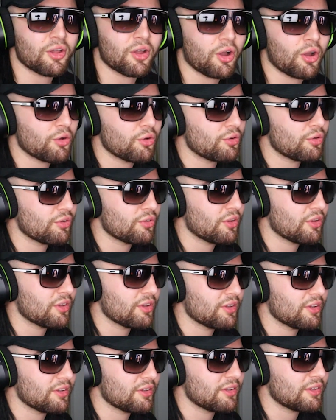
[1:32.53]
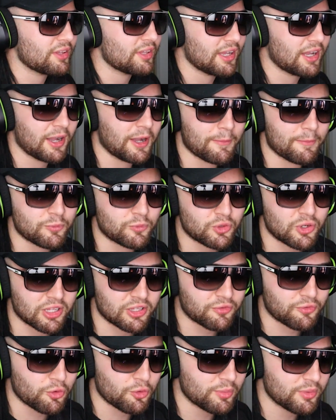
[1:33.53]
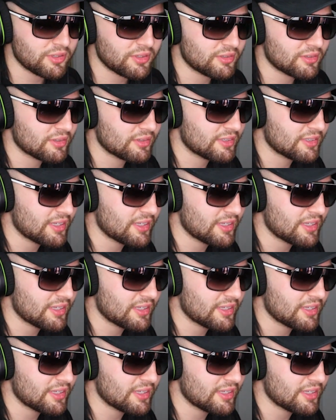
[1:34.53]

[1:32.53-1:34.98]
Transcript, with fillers: the own the the um Transformers